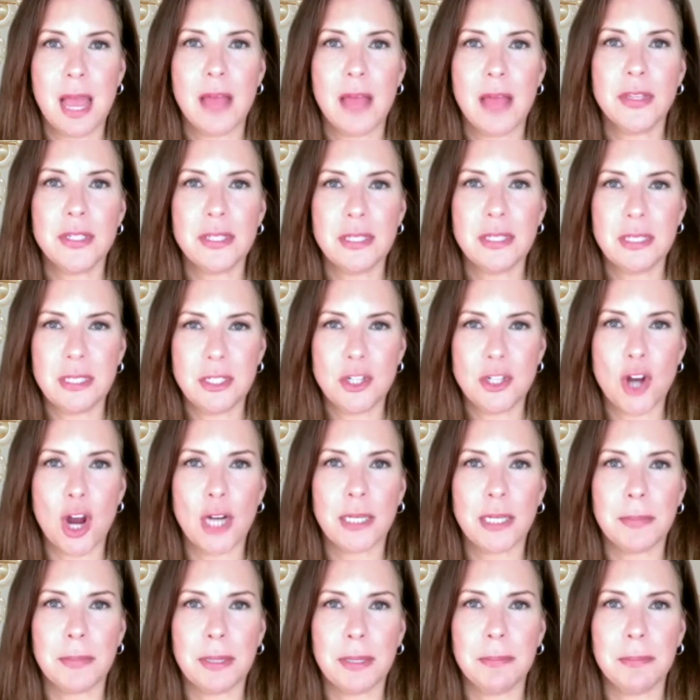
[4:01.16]
This is a
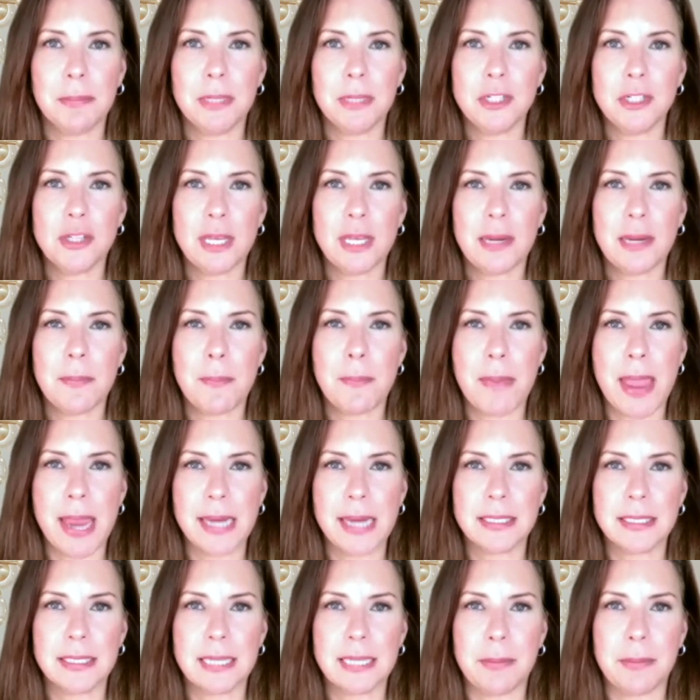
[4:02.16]
document much like a
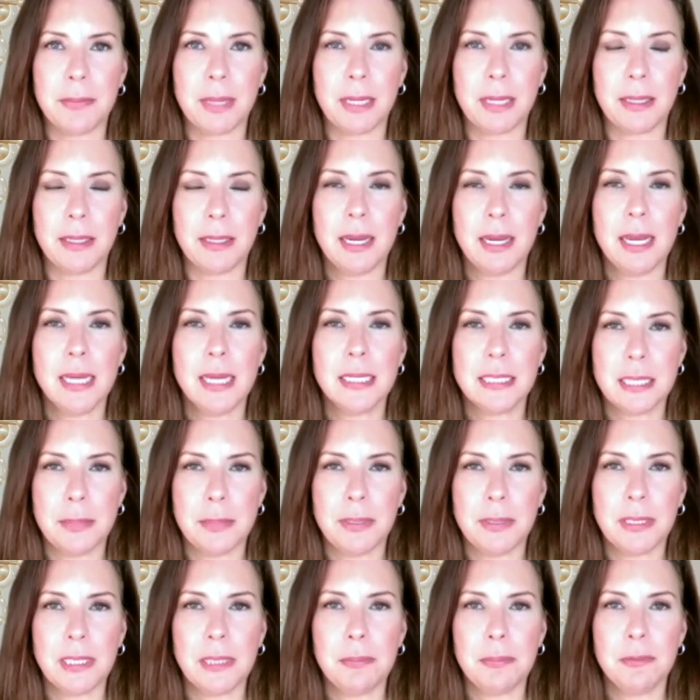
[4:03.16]
bank statement,
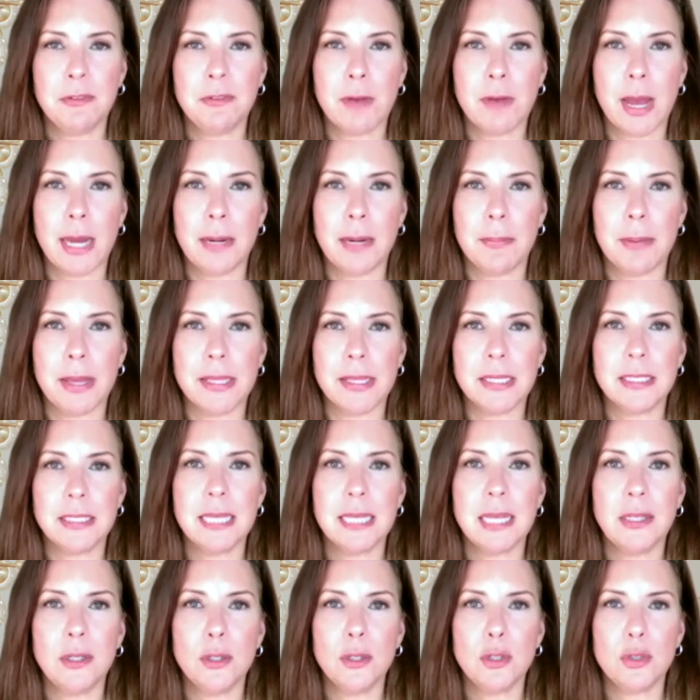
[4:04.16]
typically provided by the
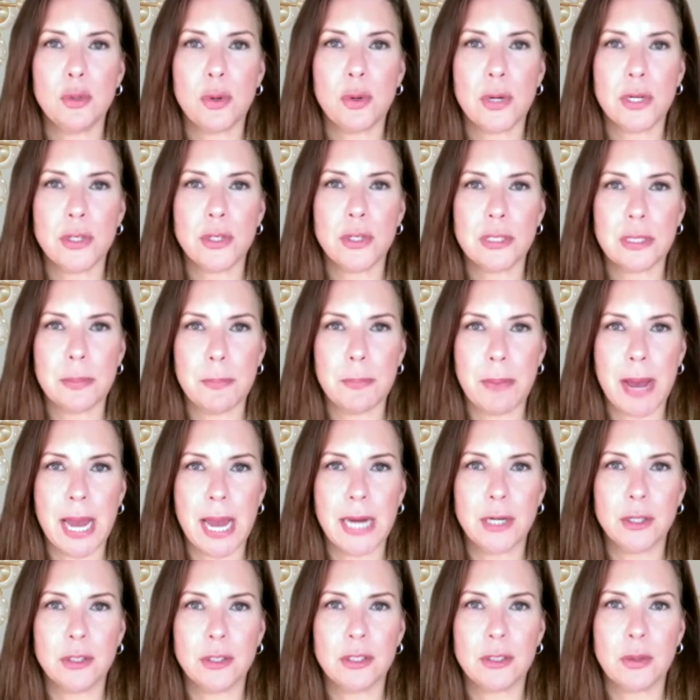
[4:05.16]
seller's lawyer to the
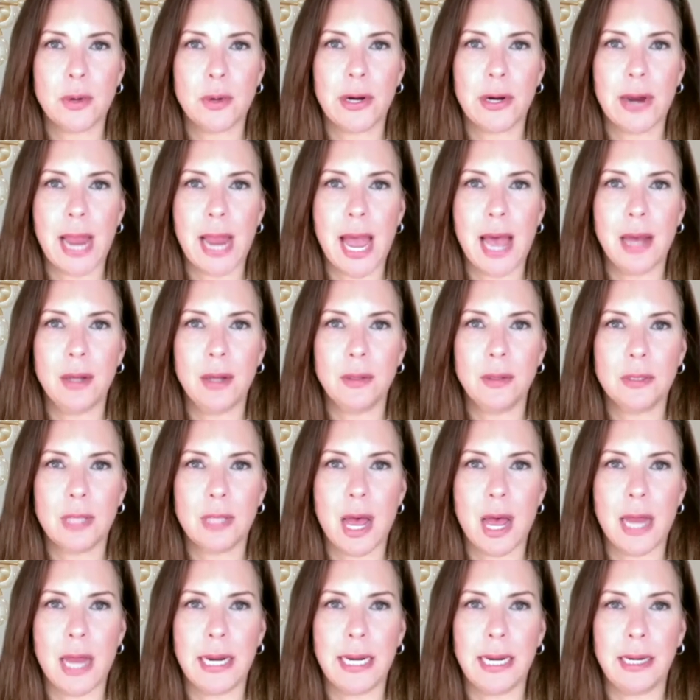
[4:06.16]
buyer's lawyer,
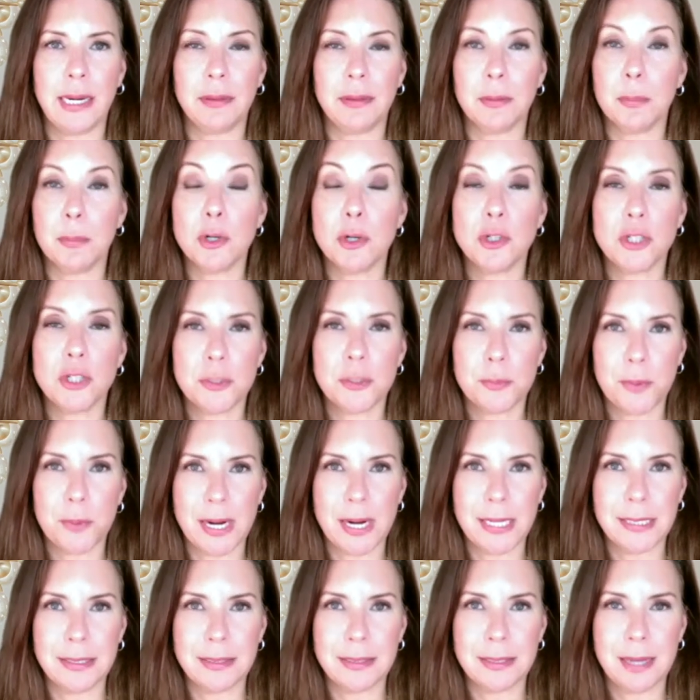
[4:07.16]
outlining the purchase
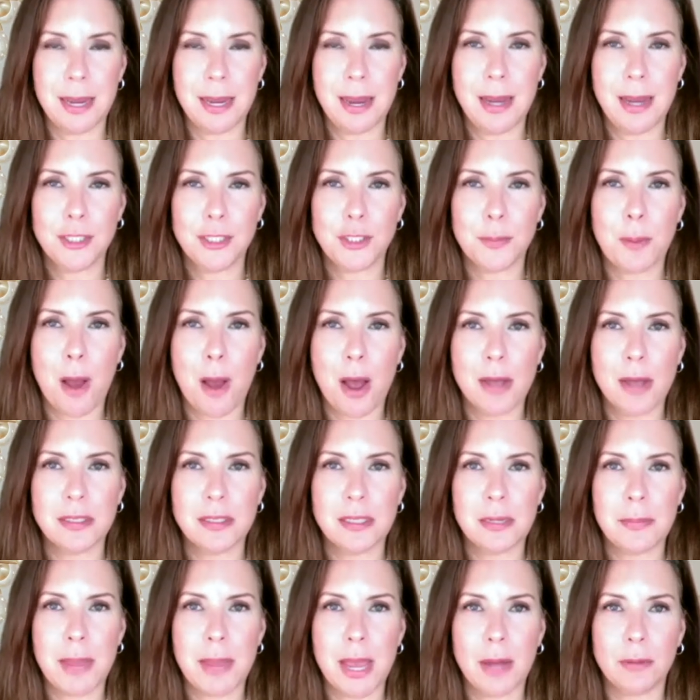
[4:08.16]
price,
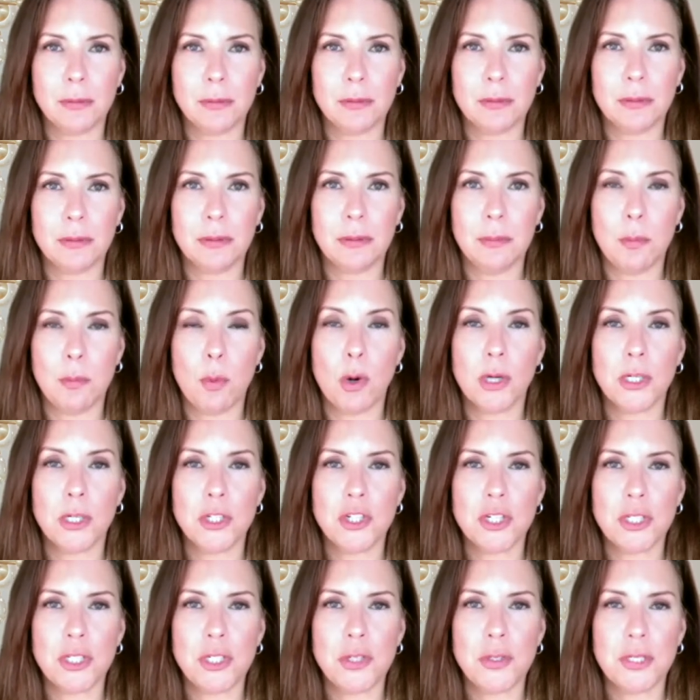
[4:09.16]
deposit amount,
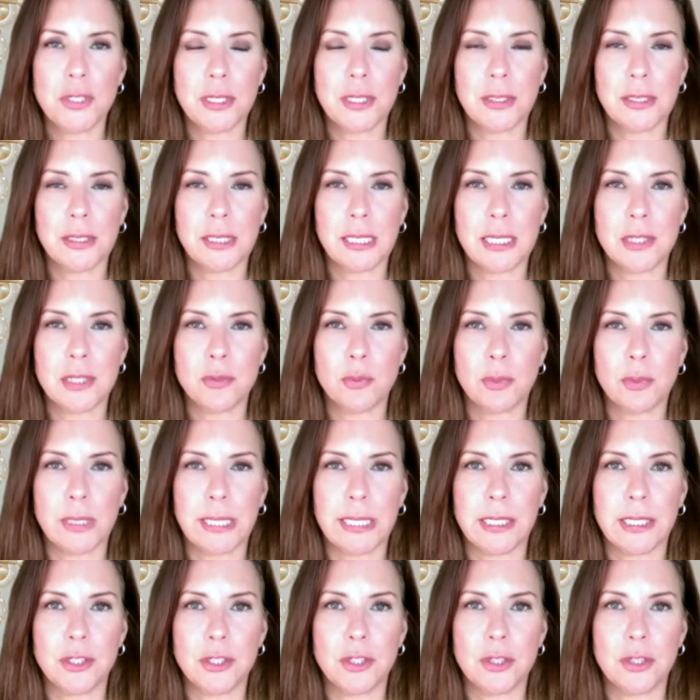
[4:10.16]
mortgage and utilities
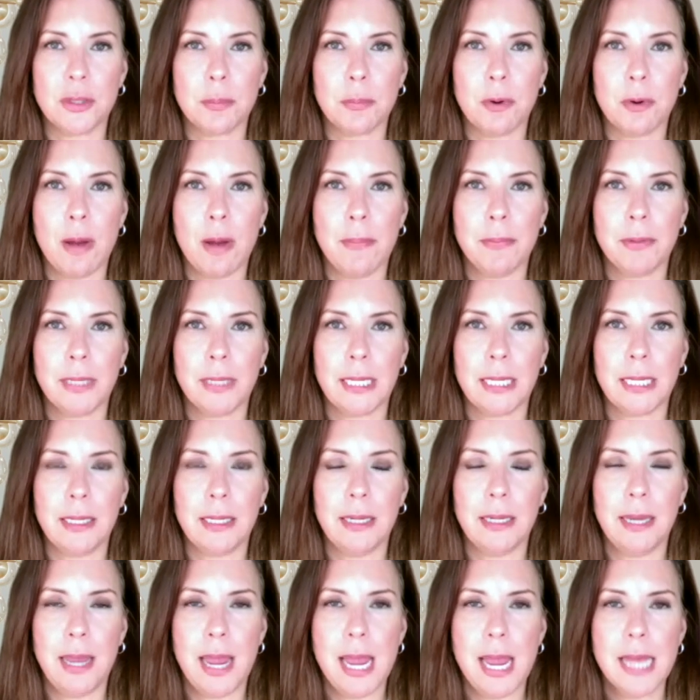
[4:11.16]
related to the property.
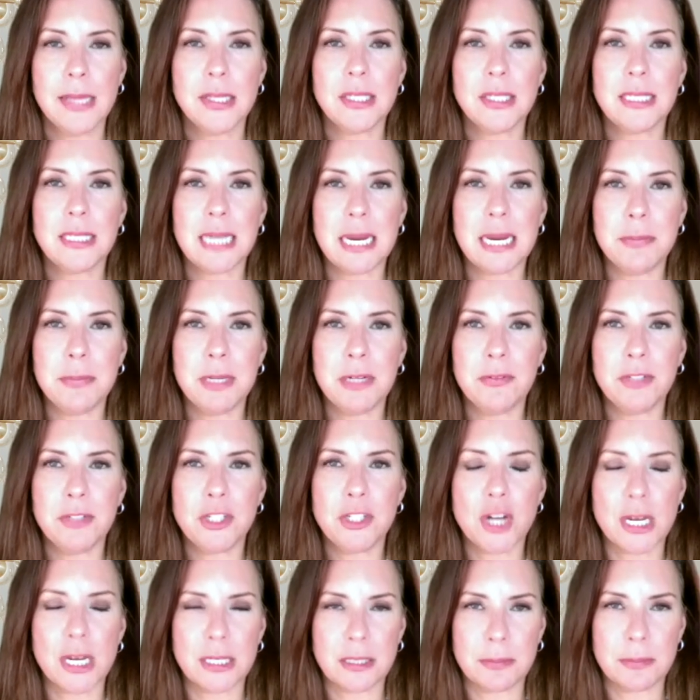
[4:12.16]
The Statement of
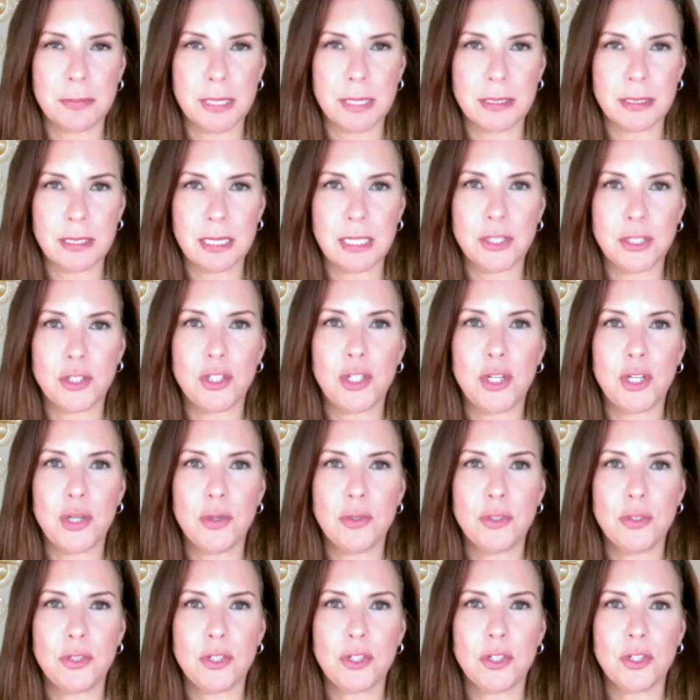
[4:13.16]
Adjustments is
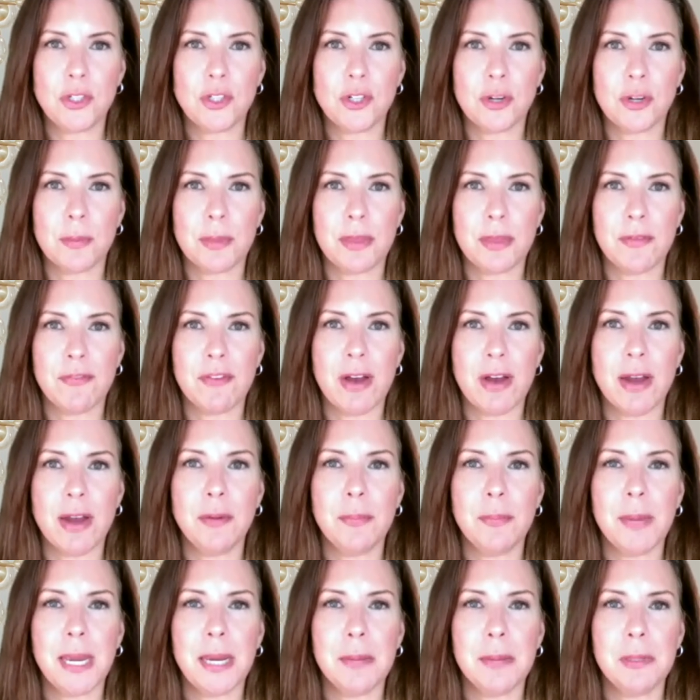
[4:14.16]
used to determine the final
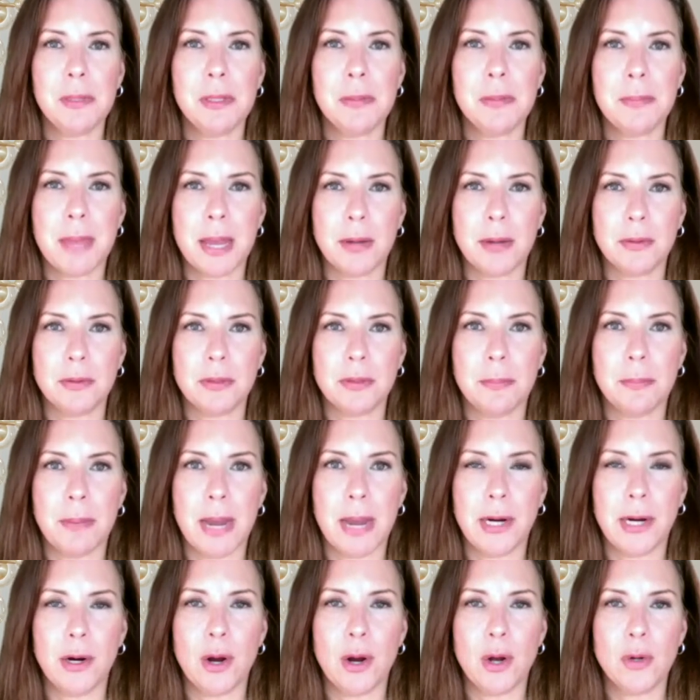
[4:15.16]
payable amount the
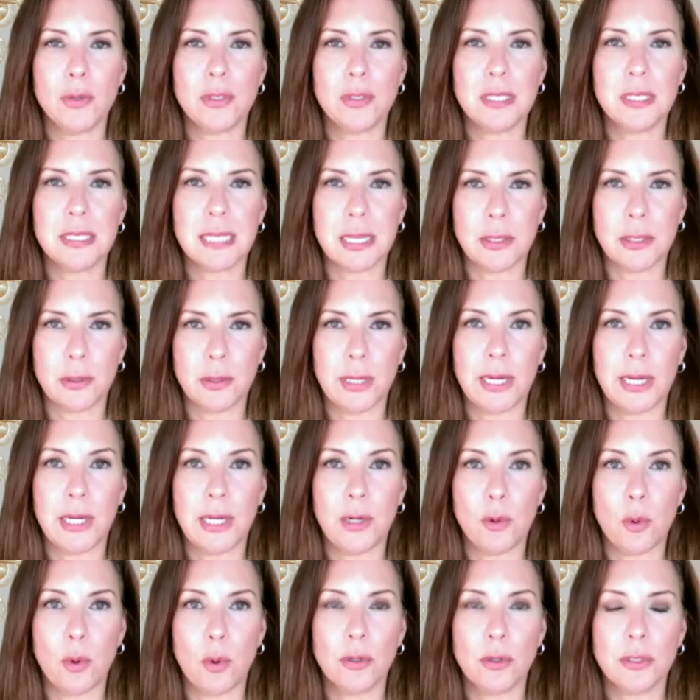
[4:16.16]
buyer owes the seller in
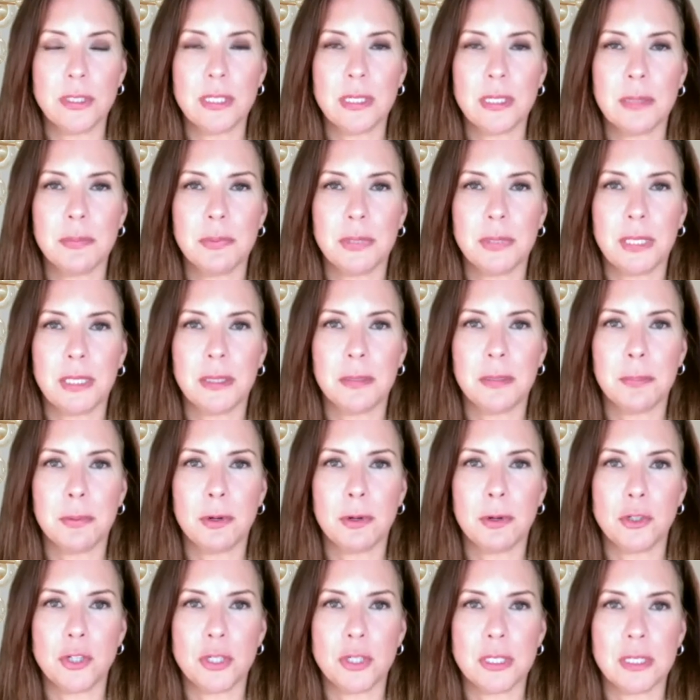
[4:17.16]
order to complete the
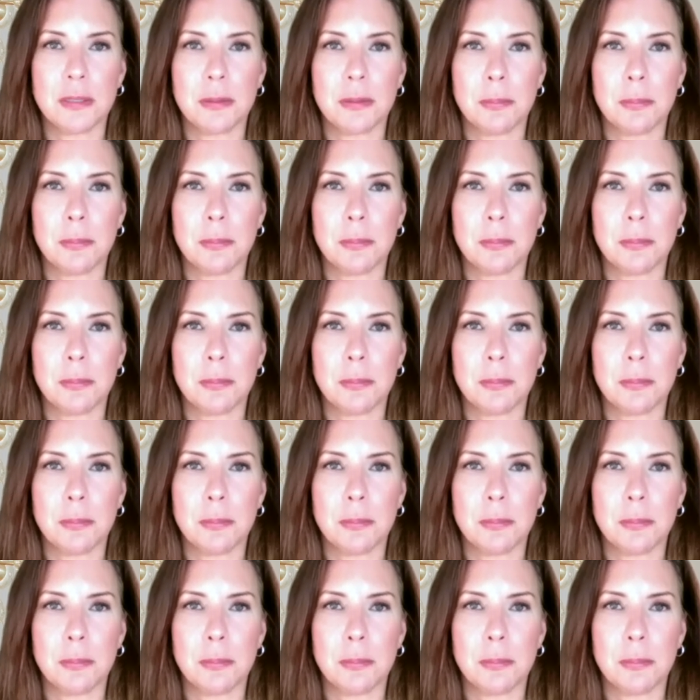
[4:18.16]
purchase of the